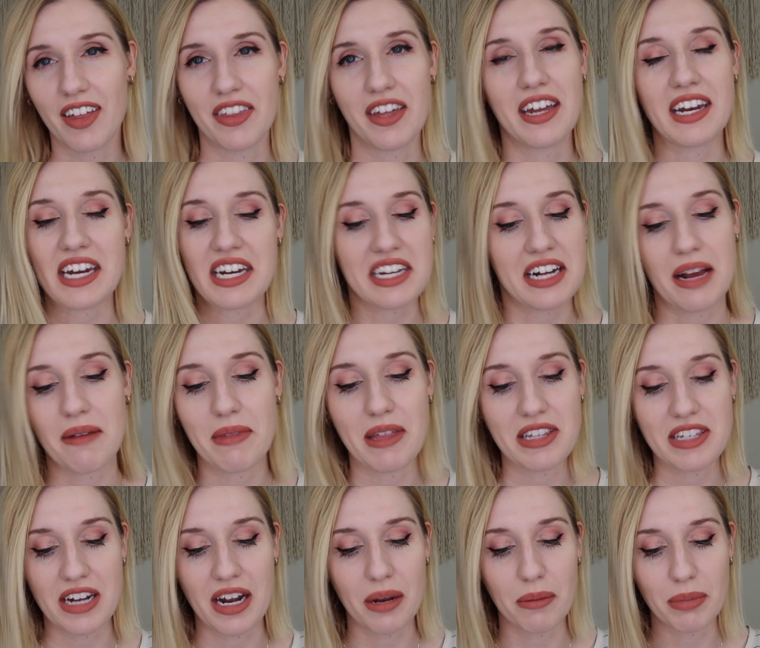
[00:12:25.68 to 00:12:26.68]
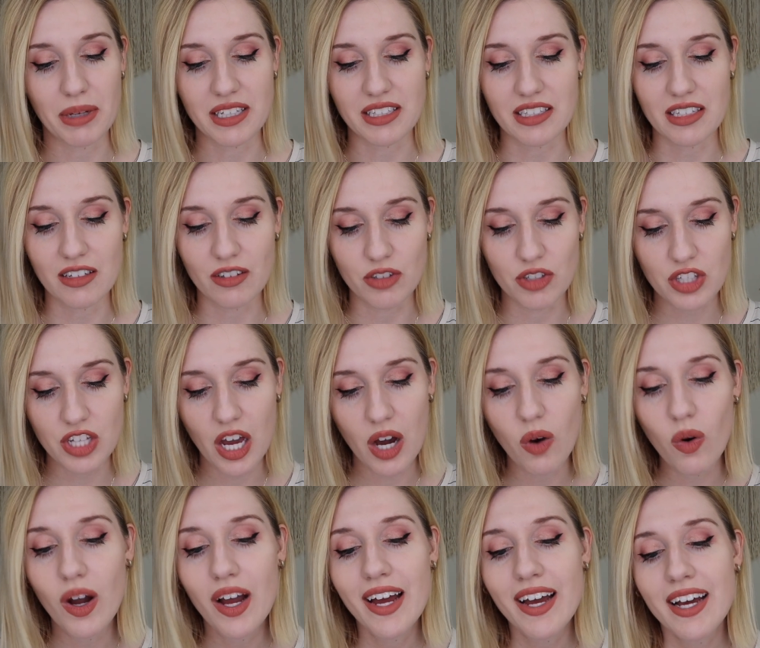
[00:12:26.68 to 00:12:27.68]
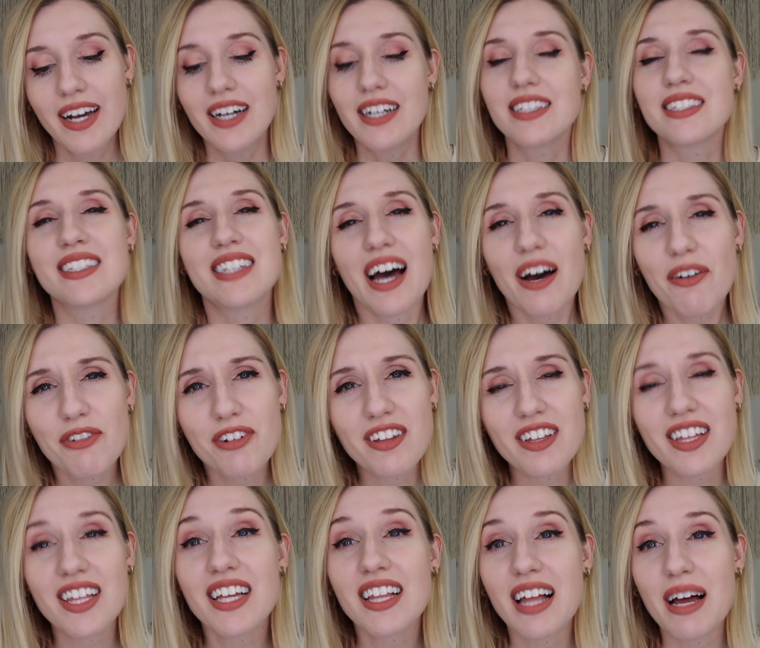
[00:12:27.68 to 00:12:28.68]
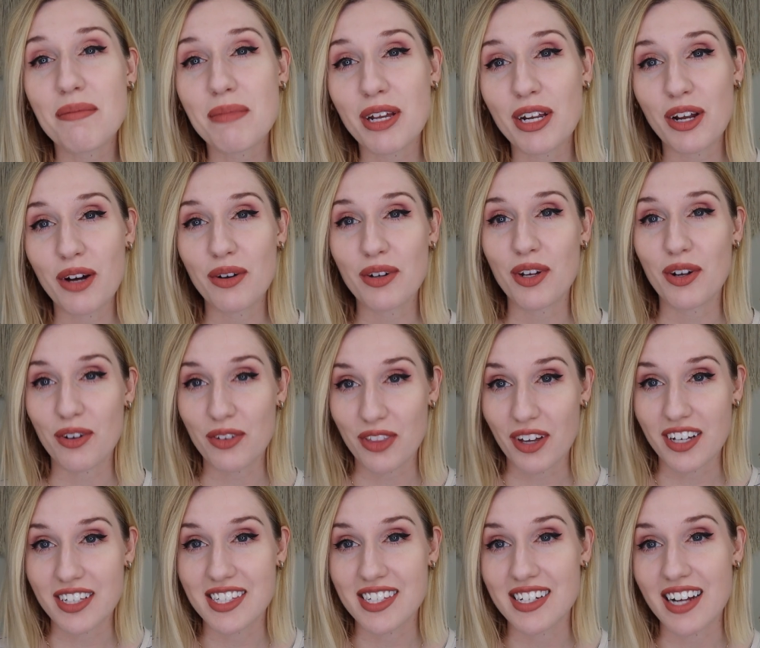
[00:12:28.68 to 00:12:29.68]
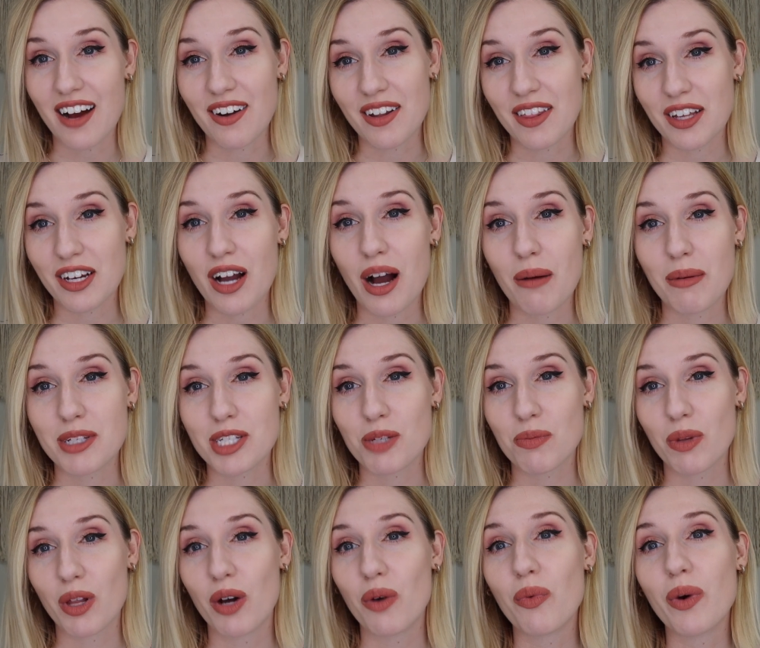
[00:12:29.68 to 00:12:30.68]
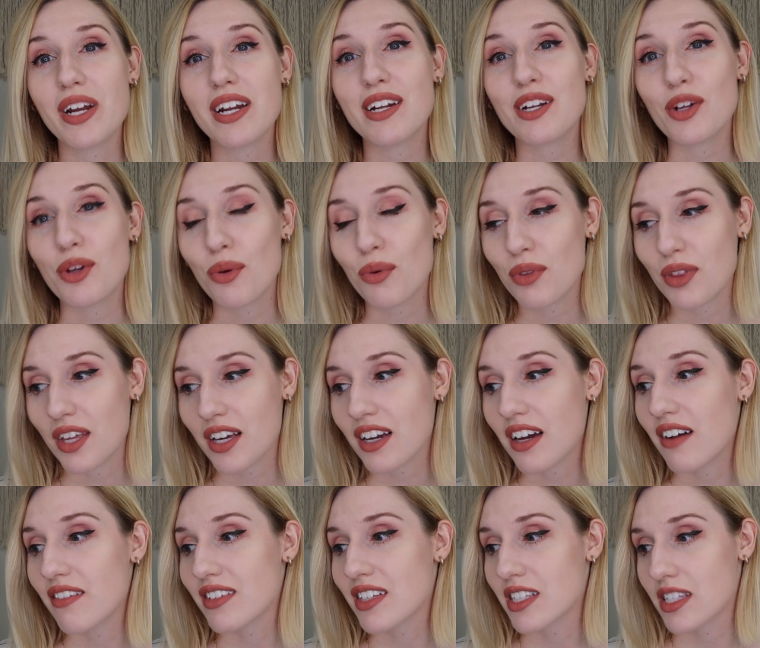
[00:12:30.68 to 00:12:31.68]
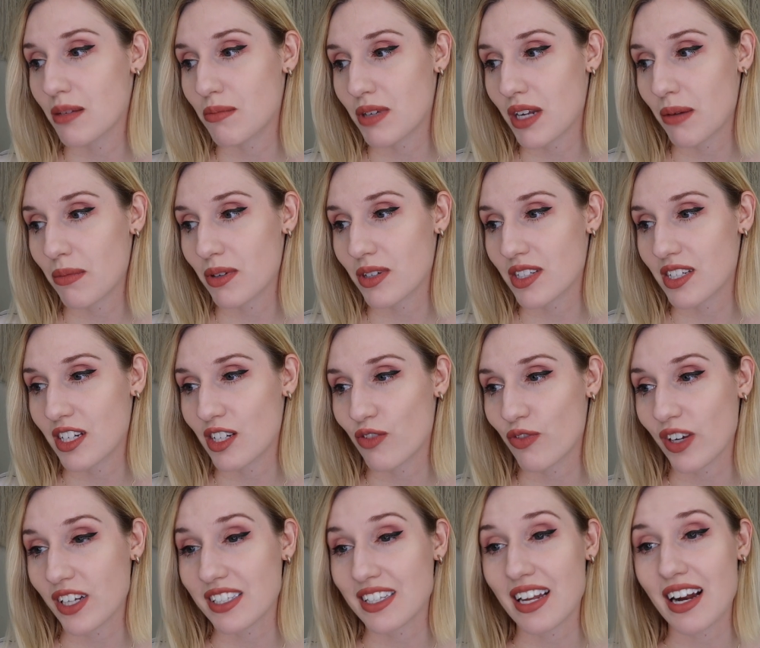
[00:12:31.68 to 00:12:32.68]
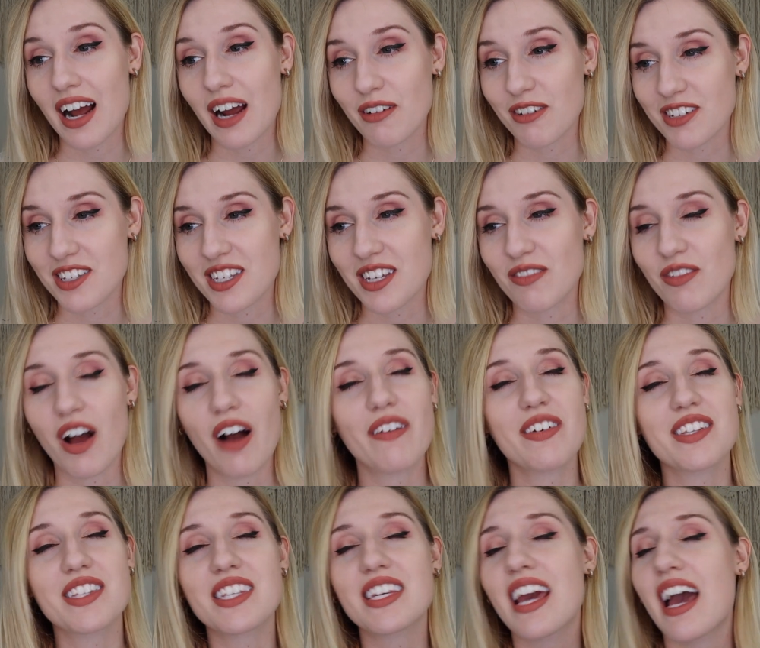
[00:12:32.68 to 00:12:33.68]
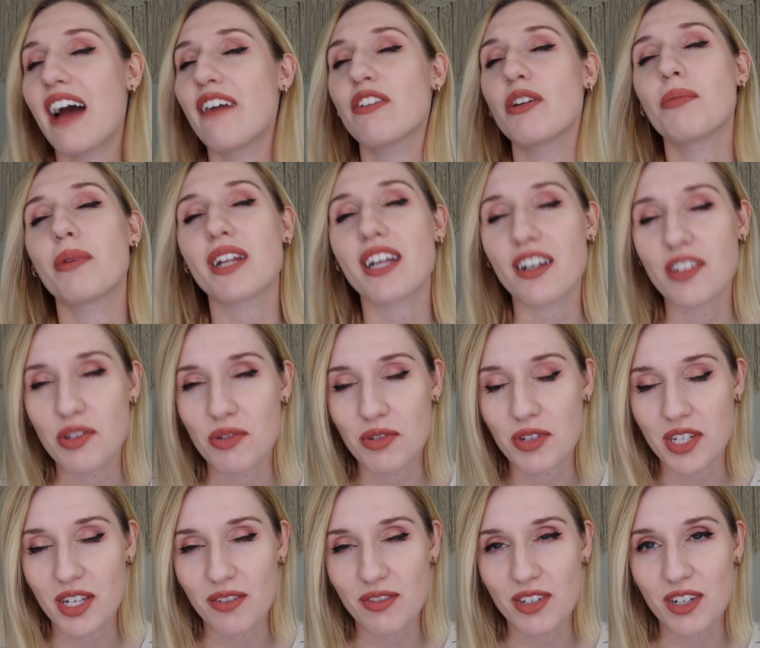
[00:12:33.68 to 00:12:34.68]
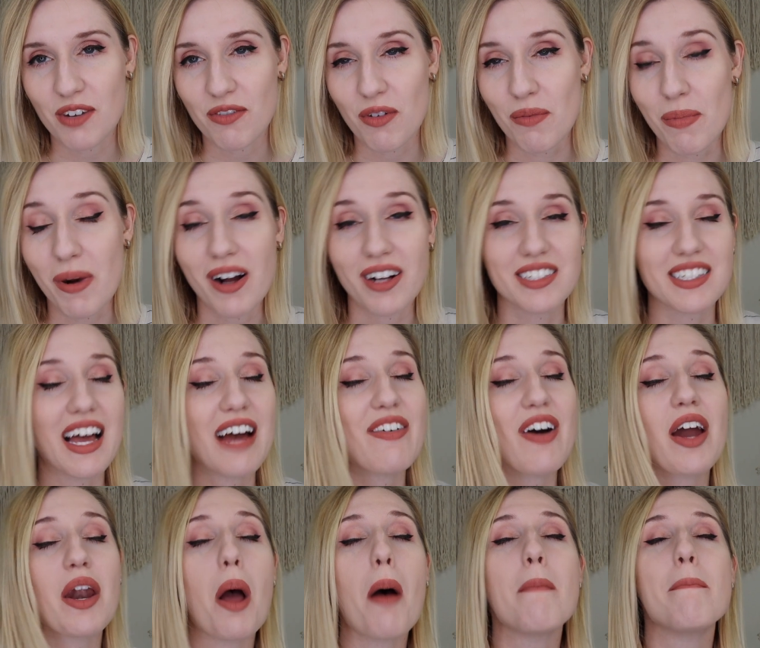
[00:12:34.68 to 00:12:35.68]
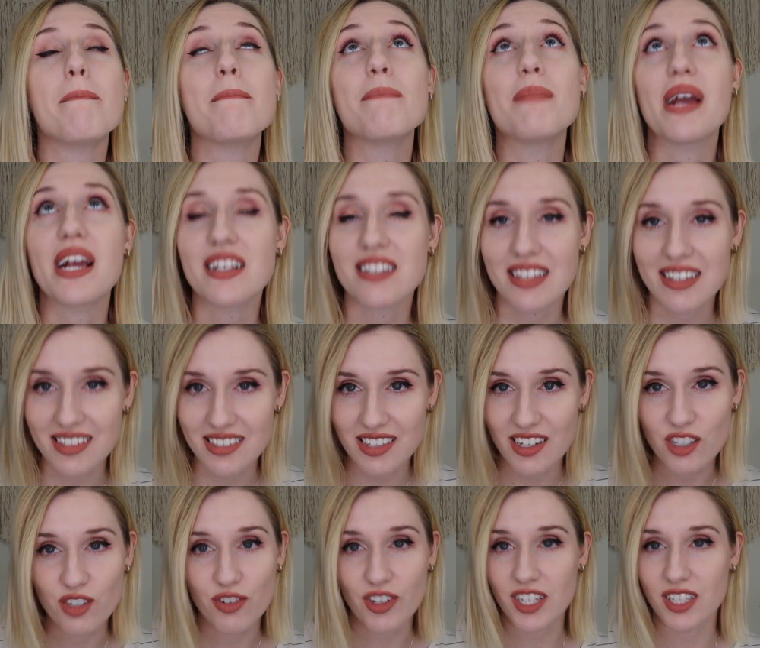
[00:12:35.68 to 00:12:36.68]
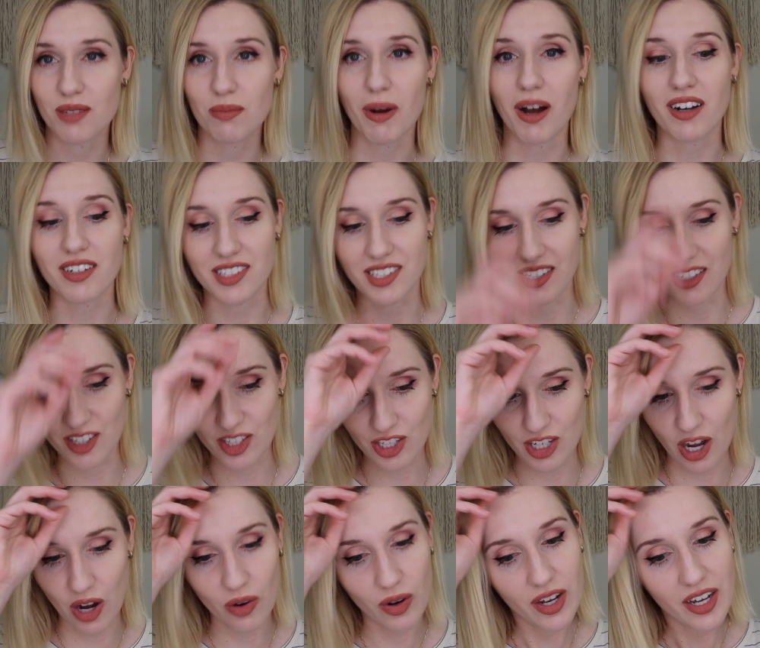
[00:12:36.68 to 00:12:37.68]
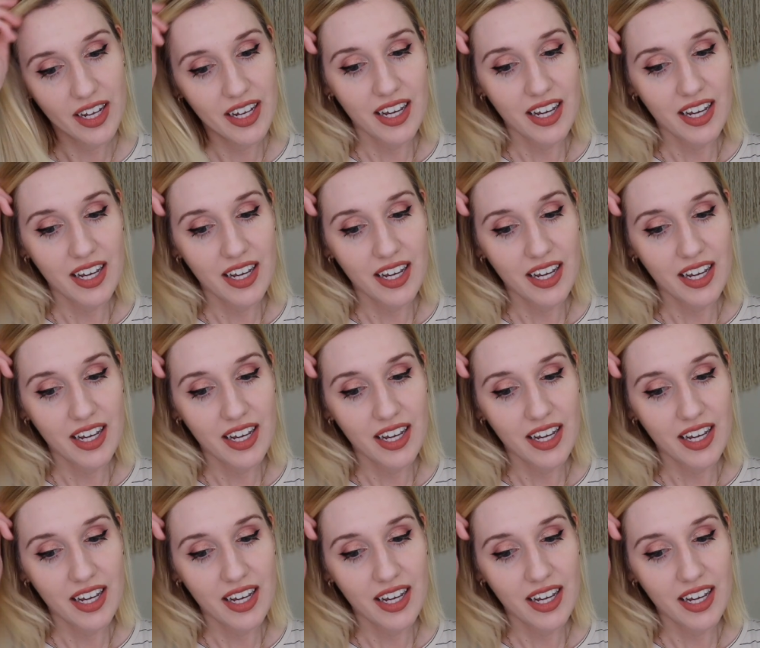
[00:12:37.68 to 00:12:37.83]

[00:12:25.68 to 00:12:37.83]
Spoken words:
anytime. That's not a big deal. So definitely let me know your thoughts down in the comments below. What did you think of the September Stitch Fix that I received? Obviously, everybody else receives a different box. I've had amazing Stitch Fix boxes, so